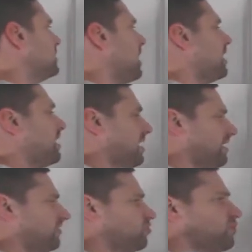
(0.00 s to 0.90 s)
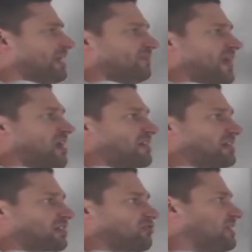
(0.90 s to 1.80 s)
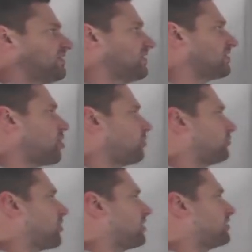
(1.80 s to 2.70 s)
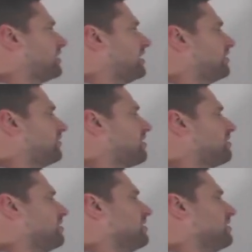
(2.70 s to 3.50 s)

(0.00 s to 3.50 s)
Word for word: and, and it's always varying degrees. There's a contrast here. So